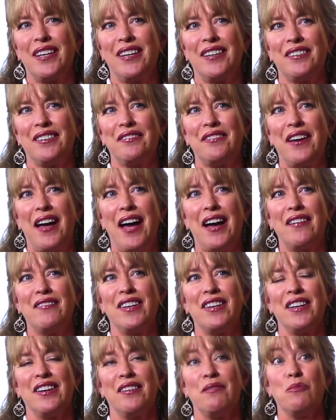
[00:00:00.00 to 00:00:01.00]
of
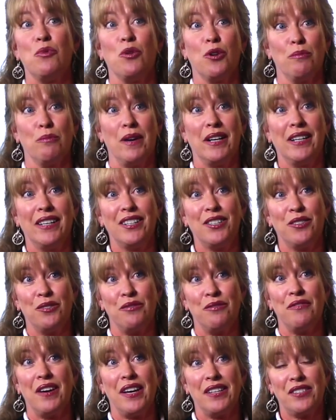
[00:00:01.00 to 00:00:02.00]
having more money to
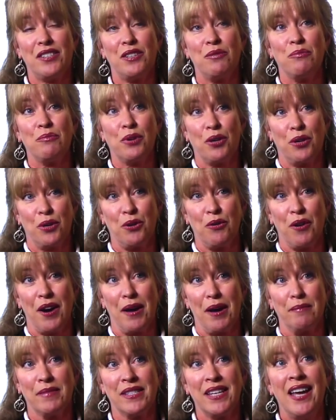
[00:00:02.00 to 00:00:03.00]
invest in
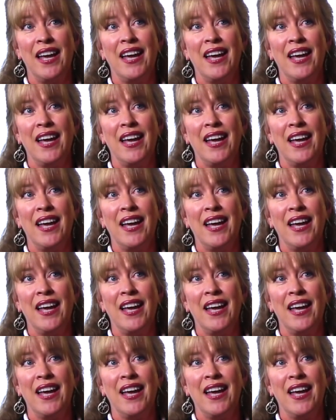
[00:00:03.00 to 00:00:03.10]
programs